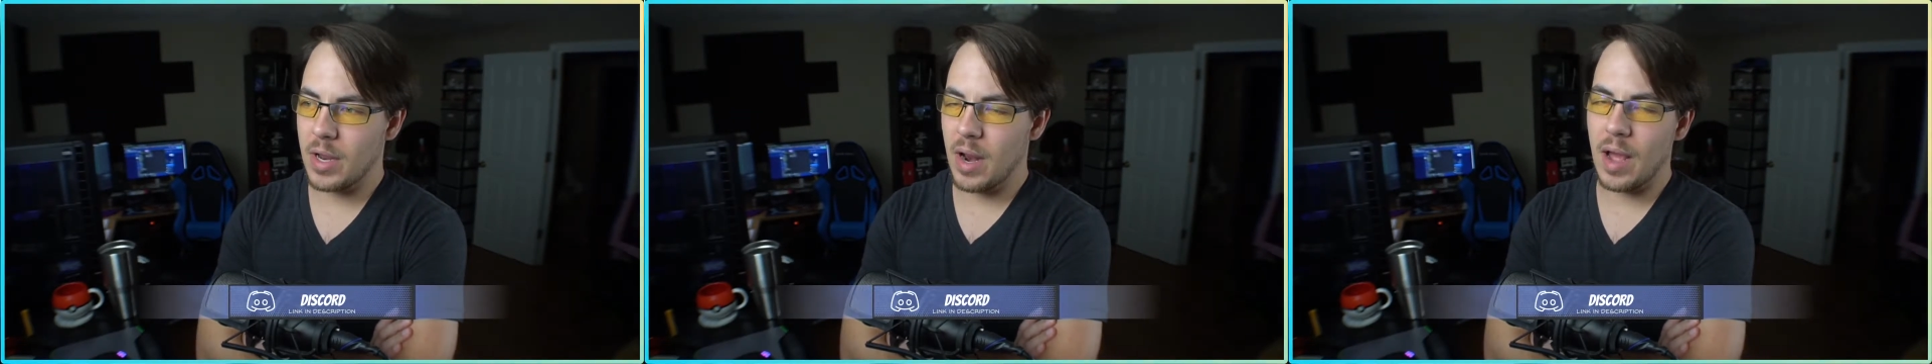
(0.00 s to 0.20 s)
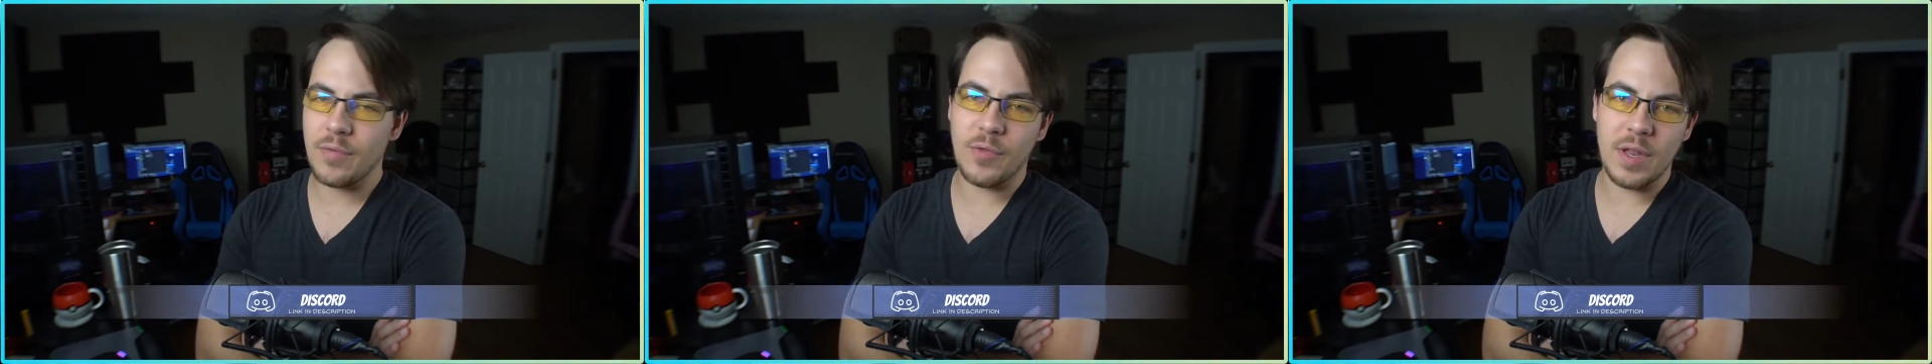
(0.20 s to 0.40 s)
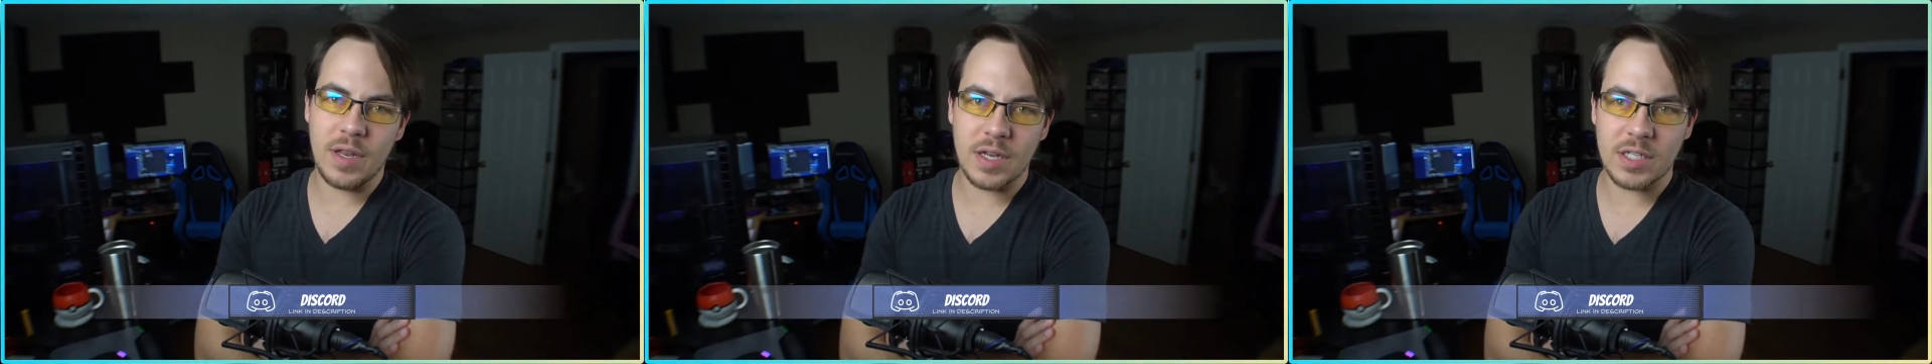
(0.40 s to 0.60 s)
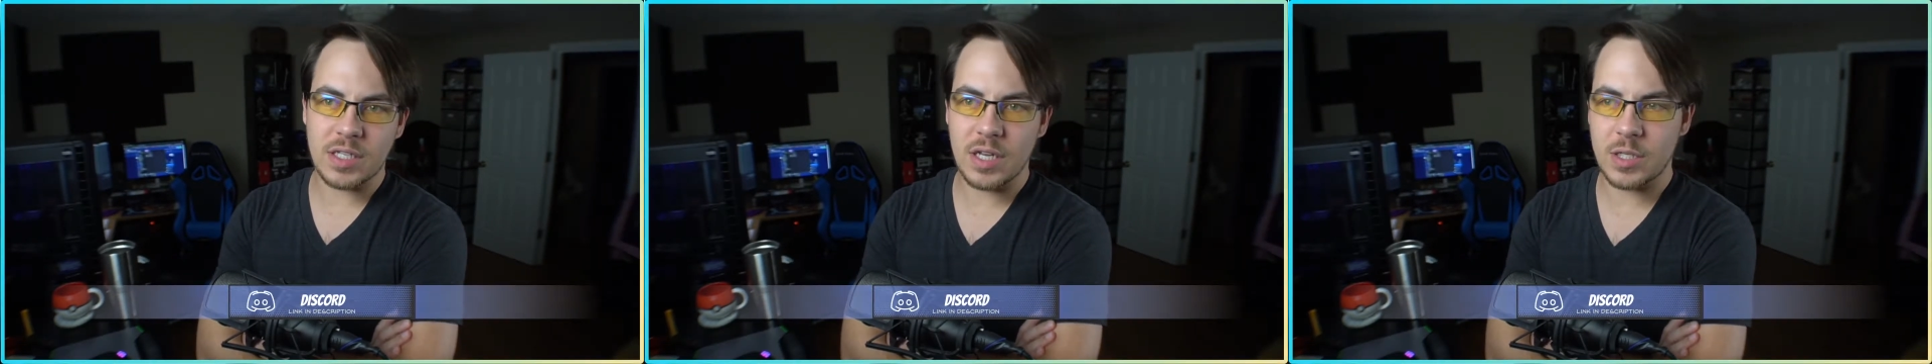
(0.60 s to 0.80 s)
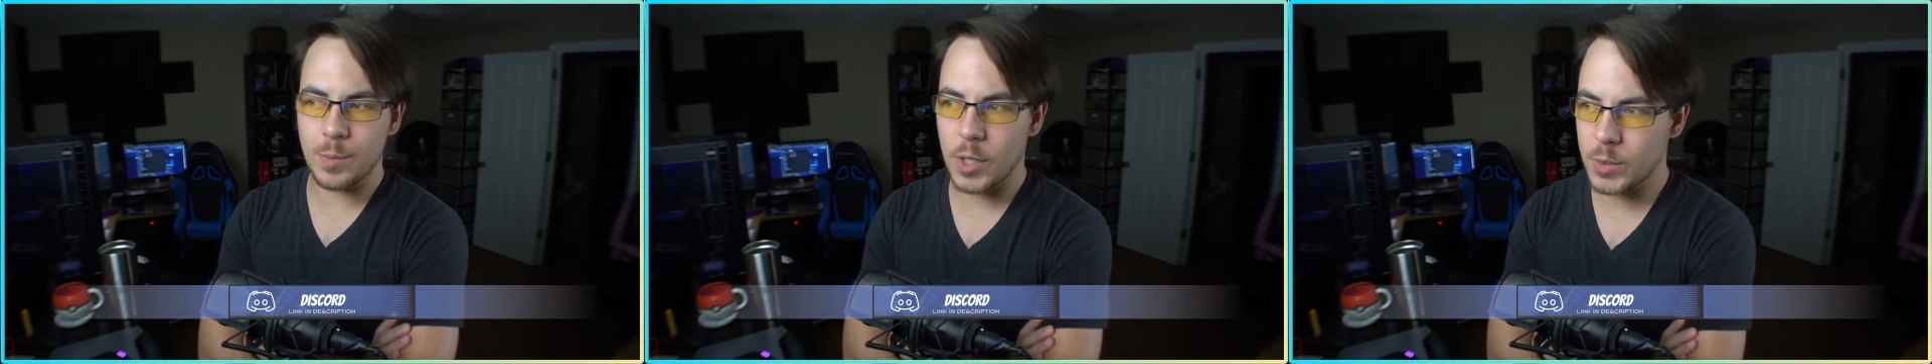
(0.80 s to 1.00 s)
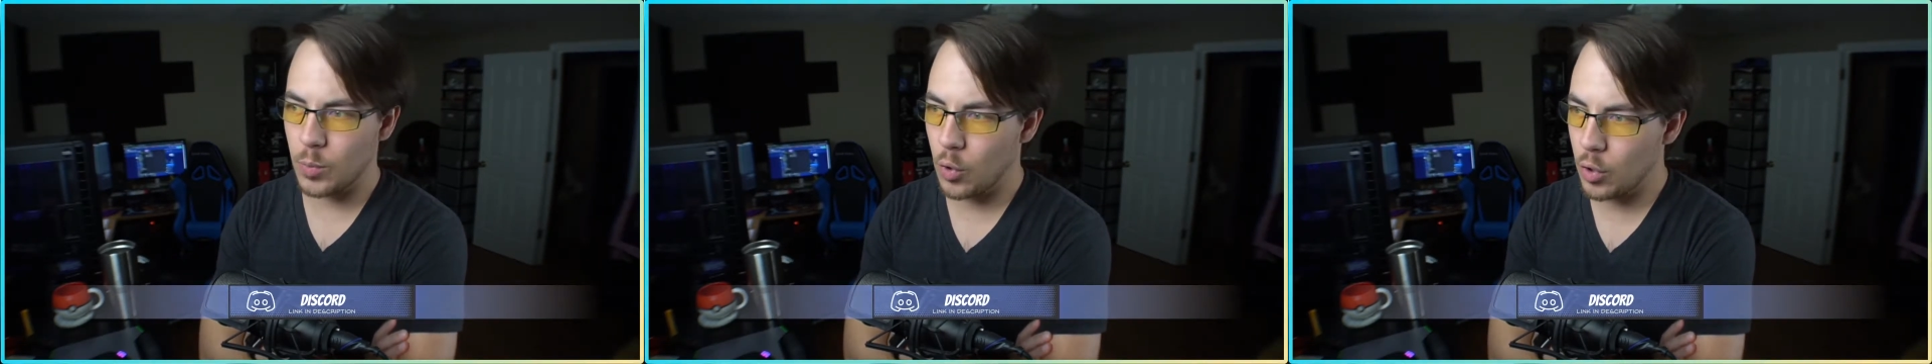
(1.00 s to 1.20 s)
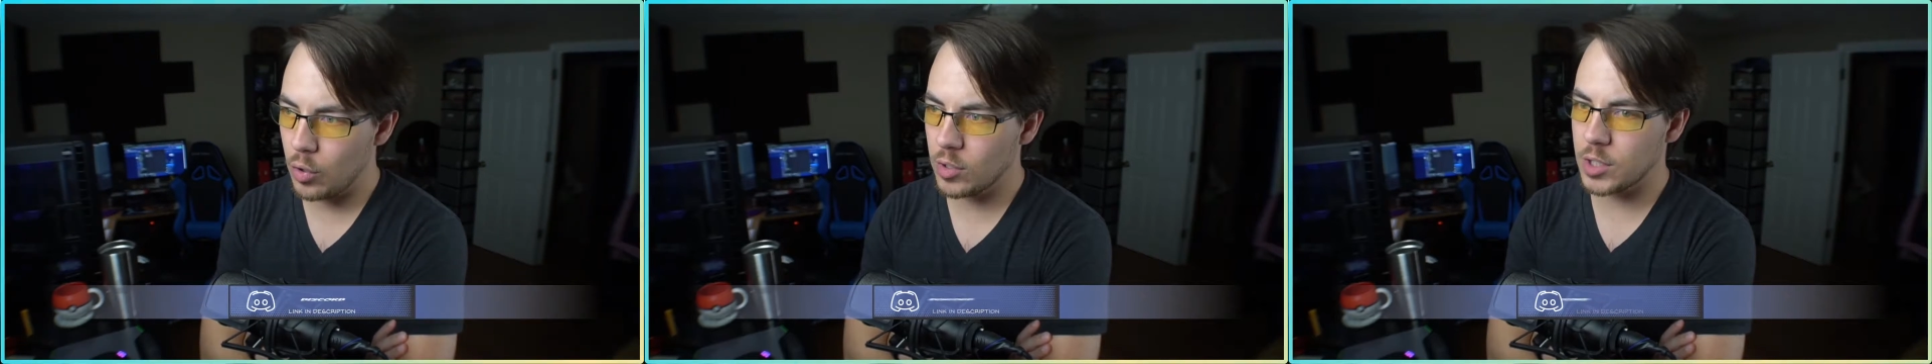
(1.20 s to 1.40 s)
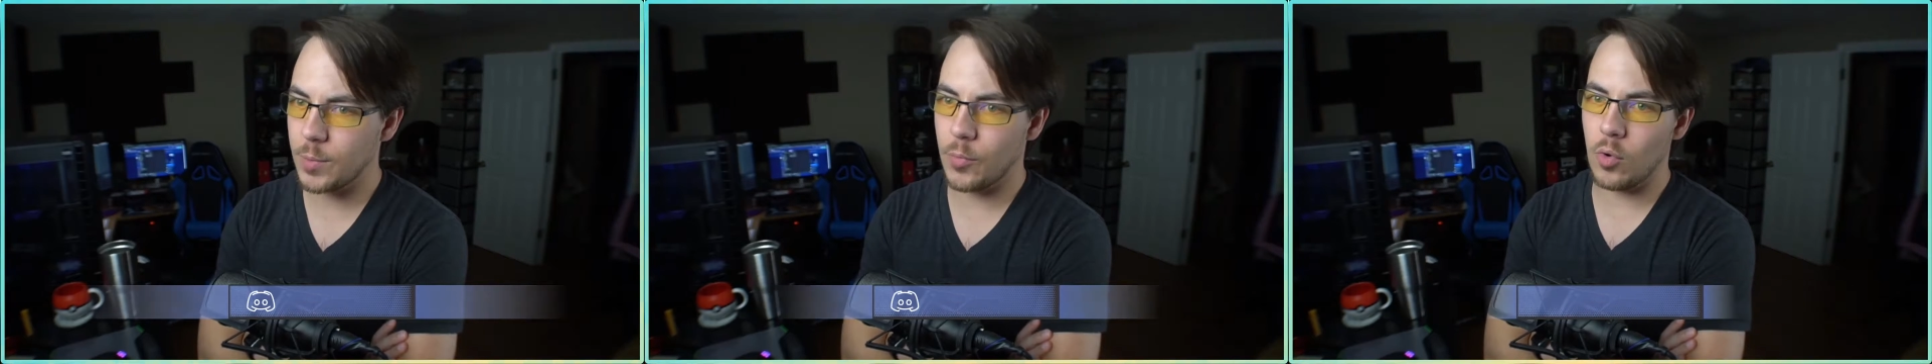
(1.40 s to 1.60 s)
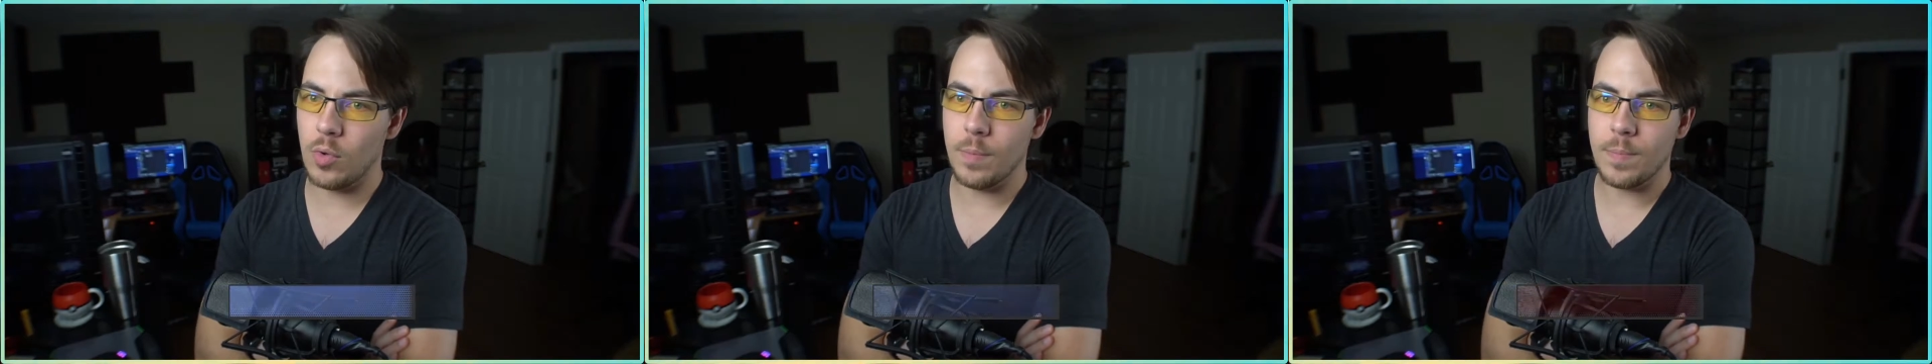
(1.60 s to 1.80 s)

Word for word: I think it's it's much more usable.